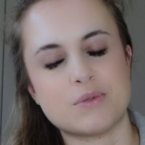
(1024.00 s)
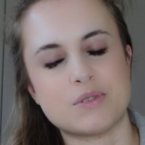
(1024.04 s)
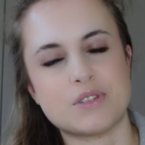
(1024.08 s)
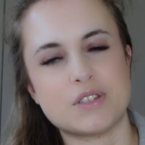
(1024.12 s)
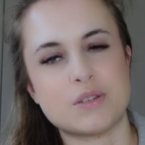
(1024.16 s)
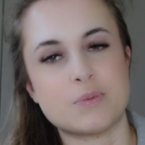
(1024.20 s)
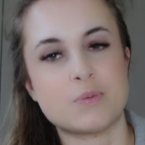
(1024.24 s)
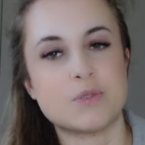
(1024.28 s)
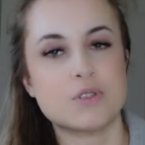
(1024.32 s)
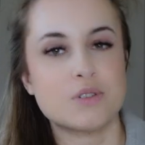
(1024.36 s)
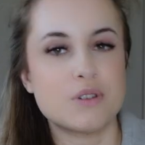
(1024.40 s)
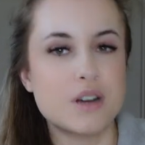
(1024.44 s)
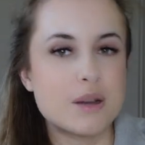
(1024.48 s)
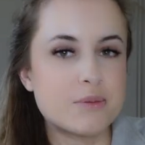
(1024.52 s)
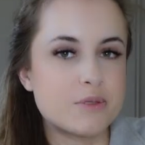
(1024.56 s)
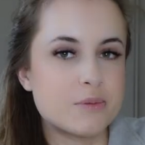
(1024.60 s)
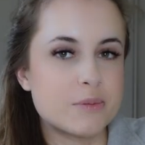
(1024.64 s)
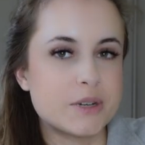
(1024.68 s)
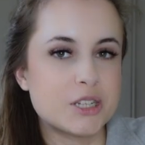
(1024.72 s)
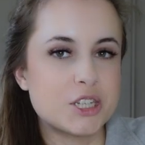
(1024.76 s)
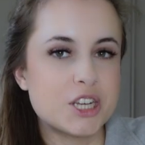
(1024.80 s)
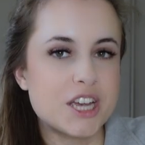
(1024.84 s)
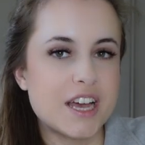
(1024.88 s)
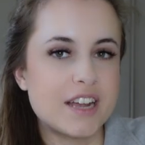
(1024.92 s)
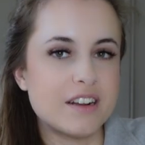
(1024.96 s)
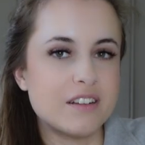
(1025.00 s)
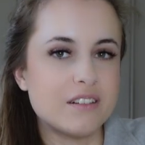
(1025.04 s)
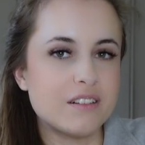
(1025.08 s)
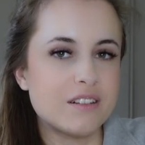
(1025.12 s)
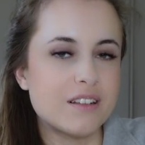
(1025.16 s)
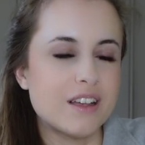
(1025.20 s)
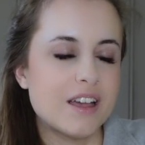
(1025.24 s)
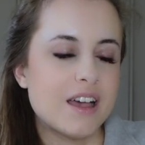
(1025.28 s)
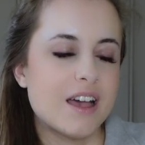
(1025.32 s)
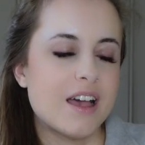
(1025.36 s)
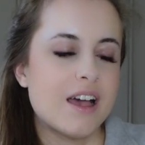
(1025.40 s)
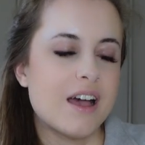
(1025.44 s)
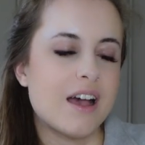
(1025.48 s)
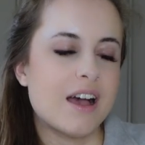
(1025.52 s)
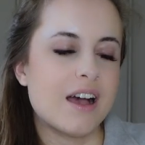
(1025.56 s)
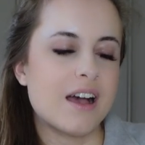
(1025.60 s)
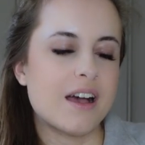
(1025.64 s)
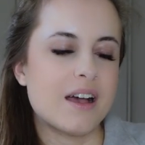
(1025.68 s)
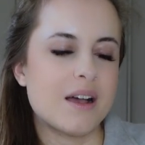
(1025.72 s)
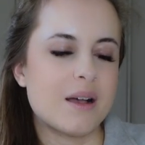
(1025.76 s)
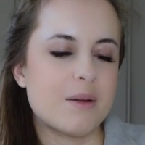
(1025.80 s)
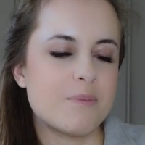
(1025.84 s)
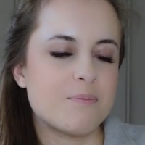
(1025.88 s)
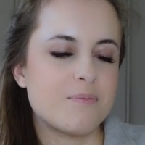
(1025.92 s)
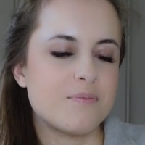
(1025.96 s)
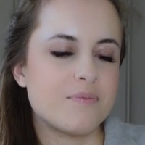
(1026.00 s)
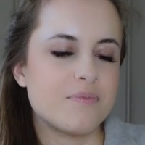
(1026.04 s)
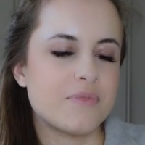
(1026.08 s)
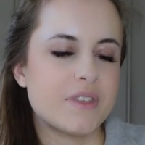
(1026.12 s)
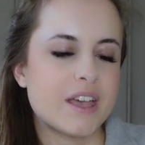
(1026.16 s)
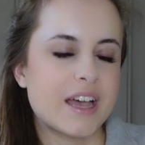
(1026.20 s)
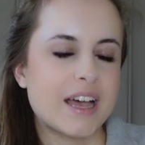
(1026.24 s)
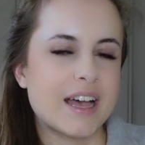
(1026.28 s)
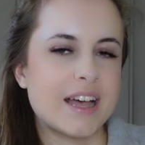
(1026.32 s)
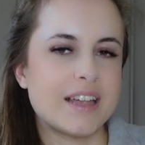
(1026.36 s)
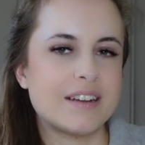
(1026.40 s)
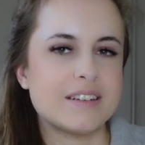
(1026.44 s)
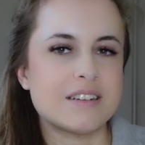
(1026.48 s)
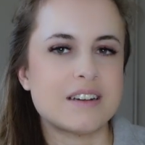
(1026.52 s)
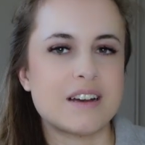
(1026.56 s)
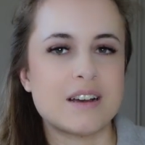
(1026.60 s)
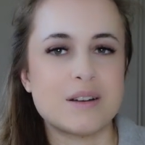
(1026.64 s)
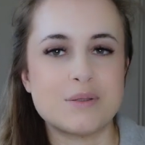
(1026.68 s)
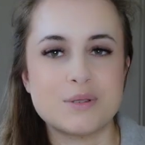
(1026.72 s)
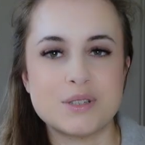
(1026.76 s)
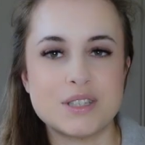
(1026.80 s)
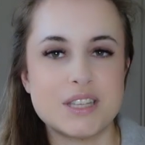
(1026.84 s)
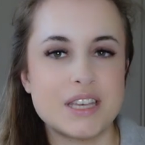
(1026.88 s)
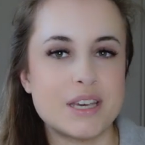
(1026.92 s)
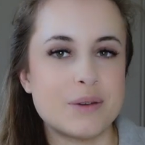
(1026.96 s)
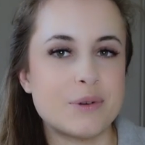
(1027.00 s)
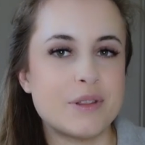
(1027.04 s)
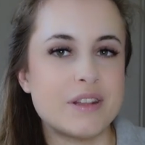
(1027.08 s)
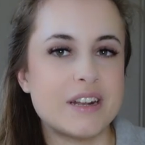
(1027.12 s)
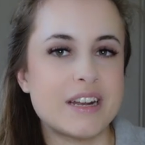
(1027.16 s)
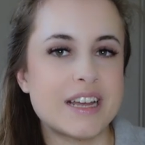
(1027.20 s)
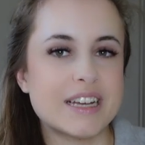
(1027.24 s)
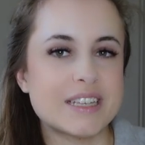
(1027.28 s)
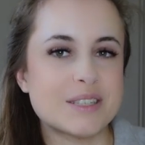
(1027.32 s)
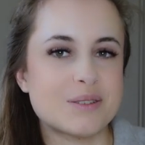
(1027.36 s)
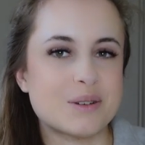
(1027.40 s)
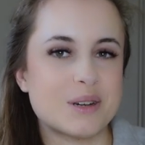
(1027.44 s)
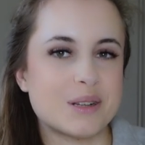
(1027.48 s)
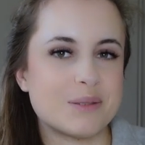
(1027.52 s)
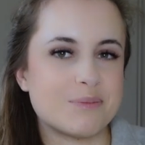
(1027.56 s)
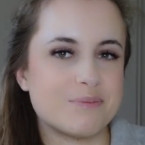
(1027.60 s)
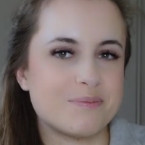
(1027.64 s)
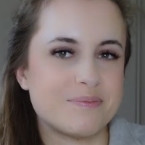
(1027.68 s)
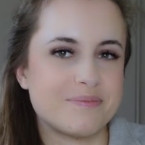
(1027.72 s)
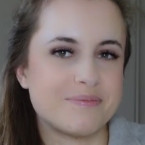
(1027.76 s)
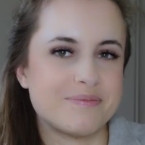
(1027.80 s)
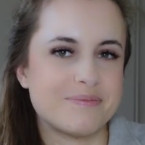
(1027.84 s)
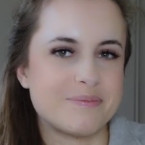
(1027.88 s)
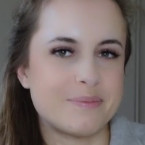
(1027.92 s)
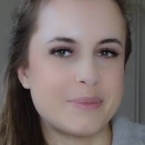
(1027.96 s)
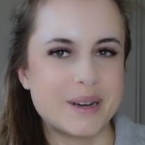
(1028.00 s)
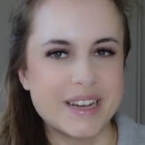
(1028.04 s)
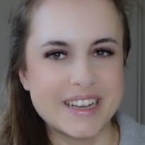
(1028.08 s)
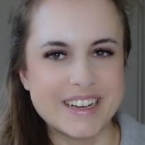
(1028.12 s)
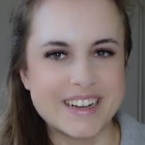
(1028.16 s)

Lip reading: would subscribe to my channel, and I will see you in the next one. Bye,